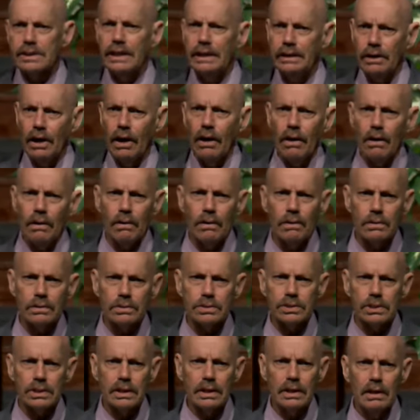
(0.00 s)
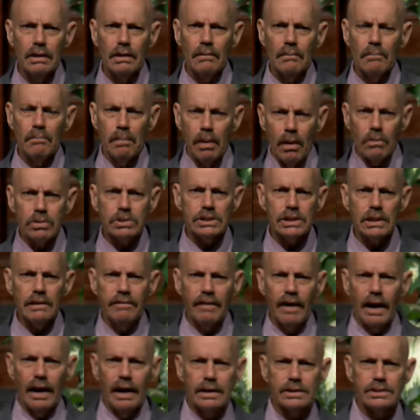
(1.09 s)
He knows most of
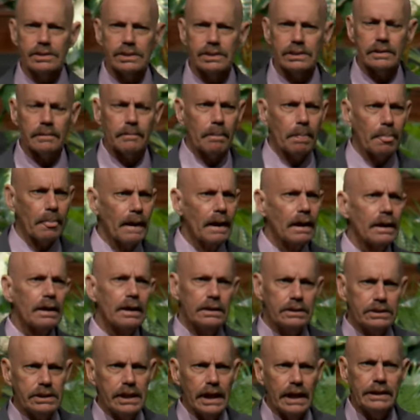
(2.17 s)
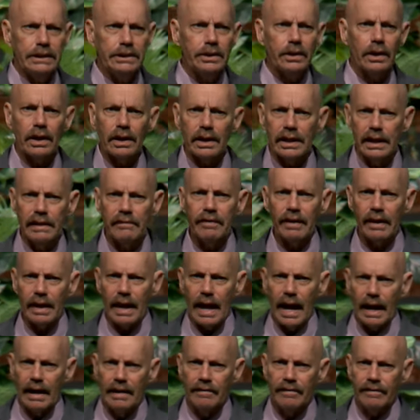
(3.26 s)
us continue to live a
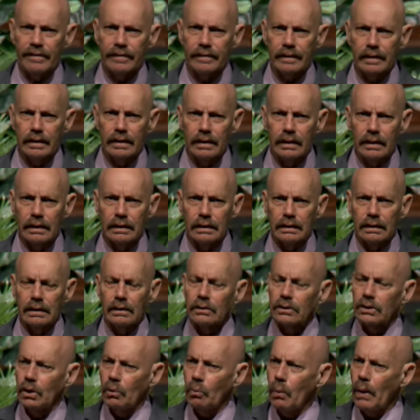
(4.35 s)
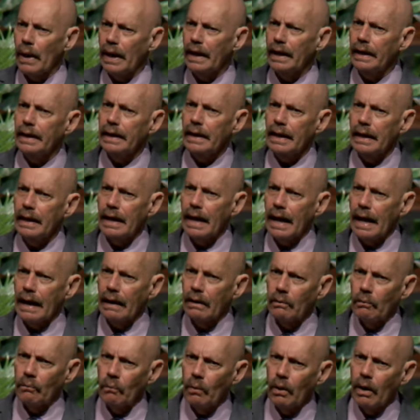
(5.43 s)
life the way
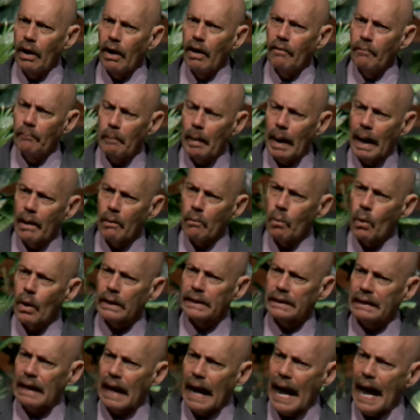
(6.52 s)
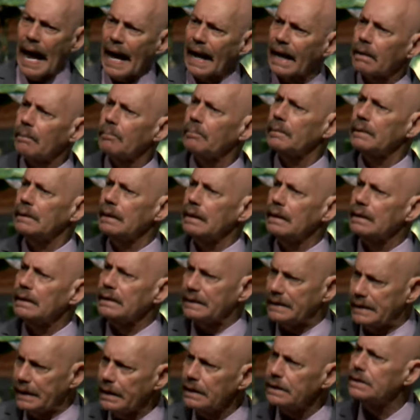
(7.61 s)
uh, by what Adam
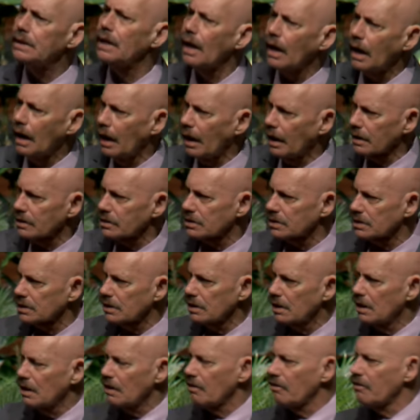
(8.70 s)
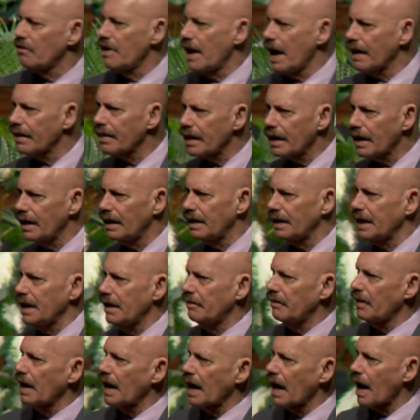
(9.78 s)
did to us rather than
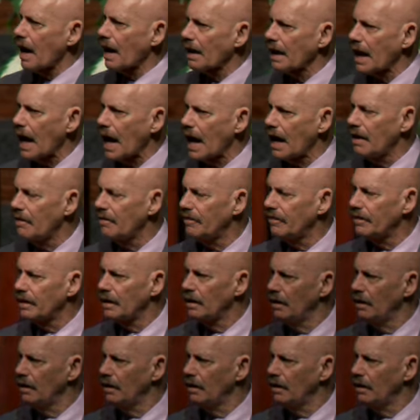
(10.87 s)
living our life